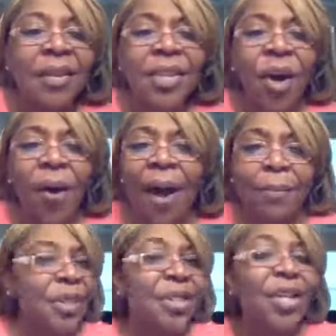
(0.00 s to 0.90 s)
you know,
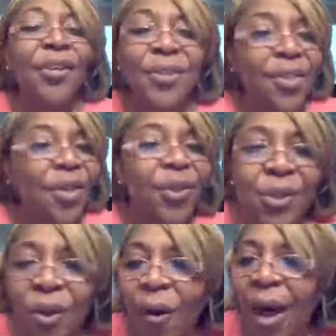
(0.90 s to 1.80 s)
years and years
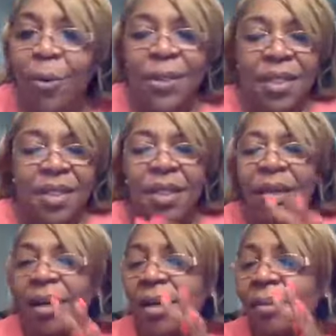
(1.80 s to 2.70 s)
ago, I was in a
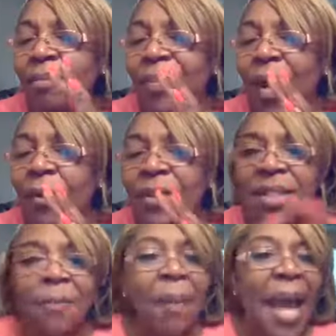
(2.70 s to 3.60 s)
um, I was
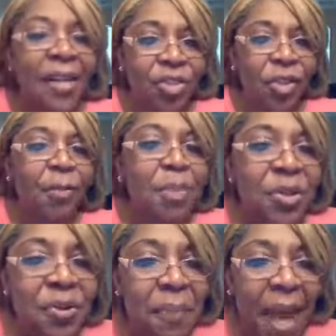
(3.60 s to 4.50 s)
in a pageant, a
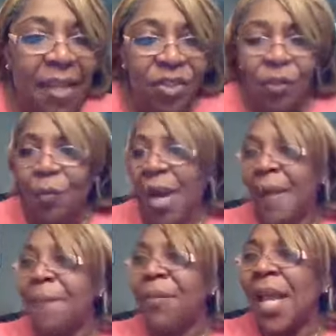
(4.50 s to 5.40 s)
beauty pageant,
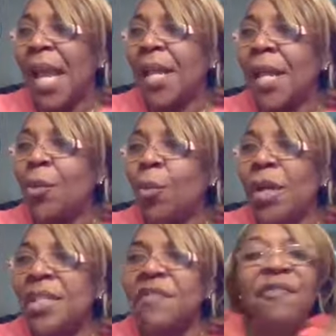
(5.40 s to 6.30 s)
right? And it
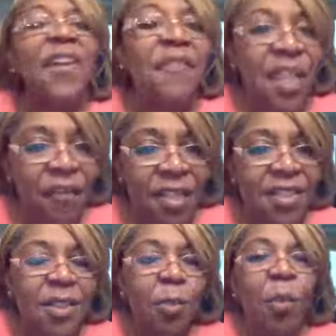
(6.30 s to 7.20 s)
was 50 of
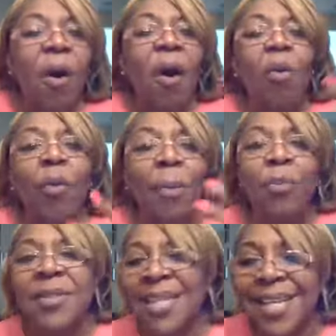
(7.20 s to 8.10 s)
us because we were all
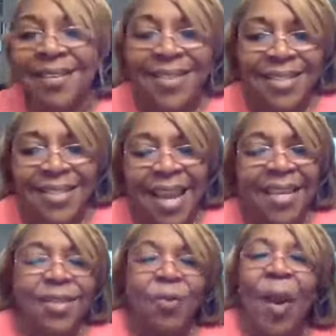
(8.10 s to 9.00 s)
representing the
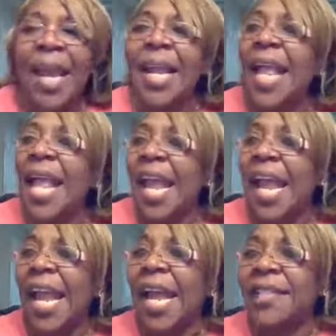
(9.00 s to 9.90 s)
states, right?
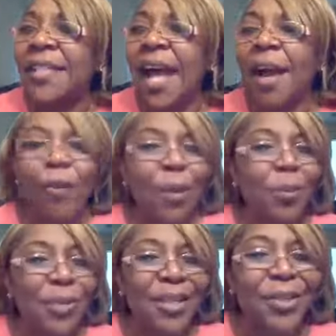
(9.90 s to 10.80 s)
and I
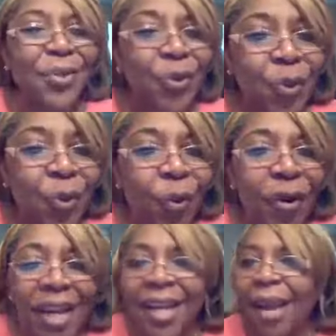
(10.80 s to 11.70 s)
represented New
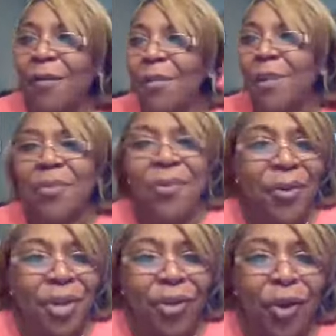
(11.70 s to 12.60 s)
York. And I remember,
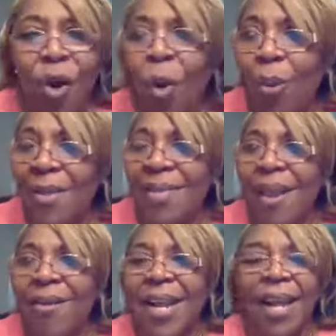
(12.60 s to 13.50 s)
you know, going
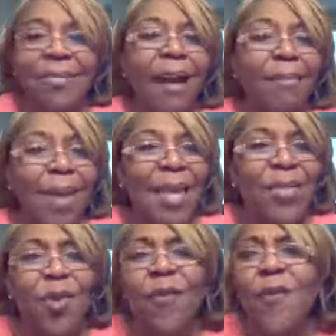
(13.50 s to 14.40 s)
there and I thought, man,
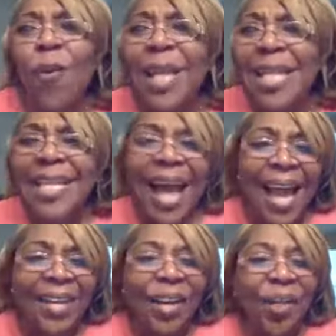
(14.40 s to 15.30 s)
there are
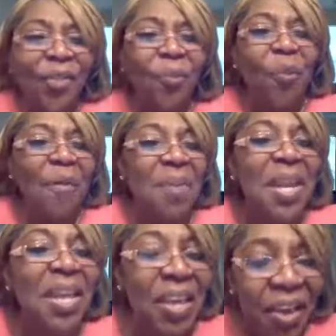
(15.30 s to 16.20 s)
49 other
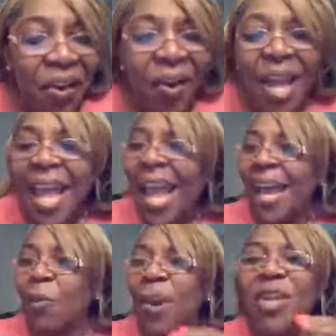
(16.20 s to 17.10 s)
women here.
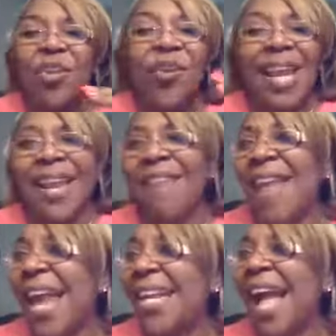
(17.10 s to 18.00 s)
And when you're in
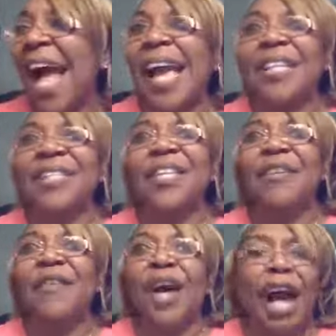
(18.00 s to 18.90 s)
that kind
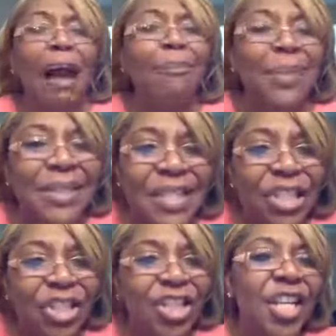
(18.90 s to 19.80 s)
of
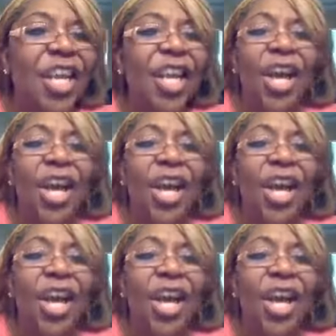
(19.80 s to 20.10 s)
competition,